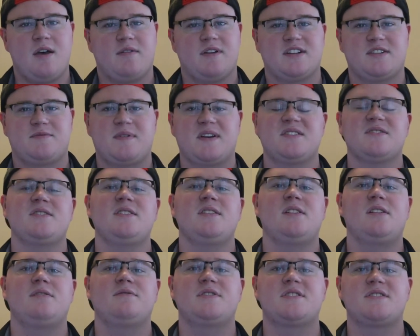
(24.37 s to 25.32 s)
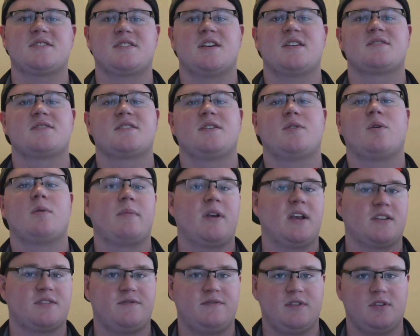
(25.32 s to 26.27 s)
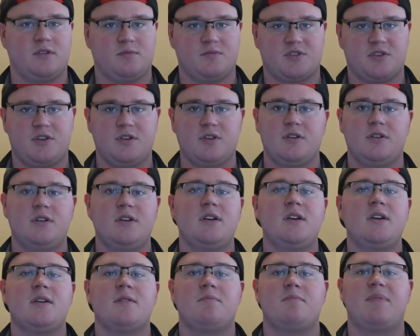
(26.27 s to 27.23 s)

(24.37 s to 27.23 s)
But I especially love discussing what makes films good,